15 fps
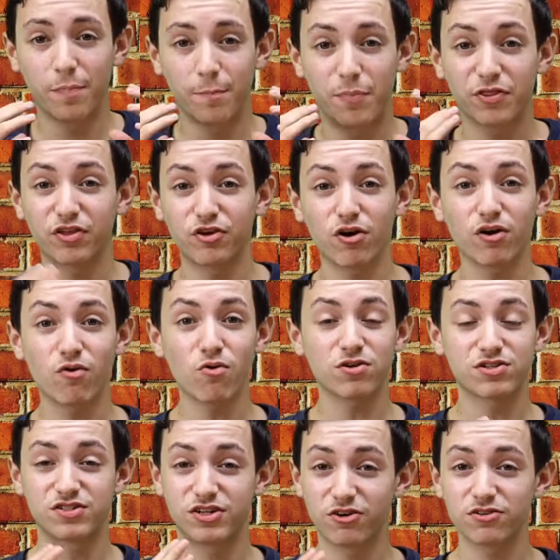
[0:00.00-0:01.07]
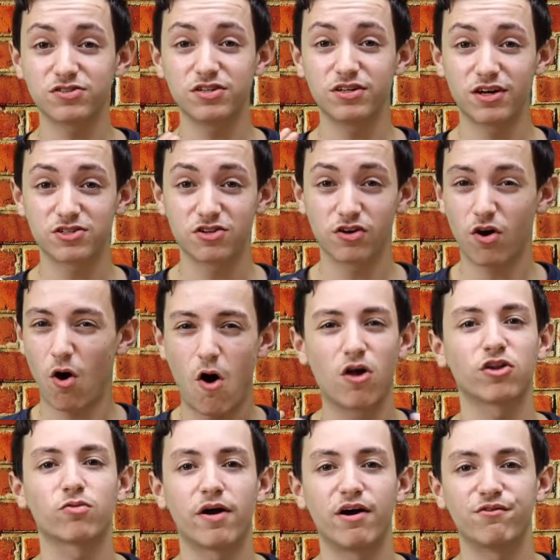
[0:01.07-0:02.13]
But the Dark Horse seriously does look
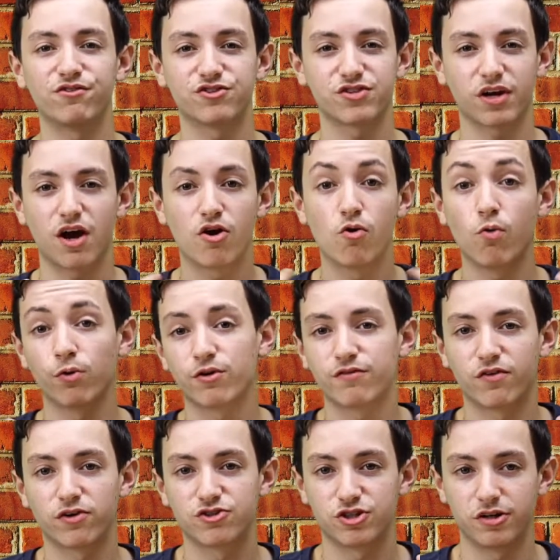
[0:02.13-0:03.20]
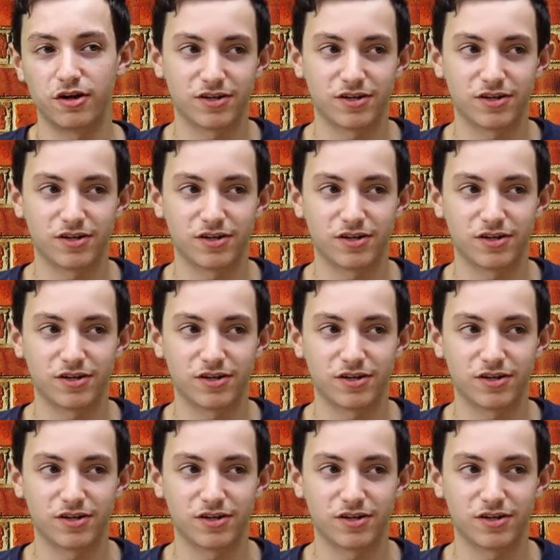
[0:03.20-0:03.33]
all around just like a cooler version,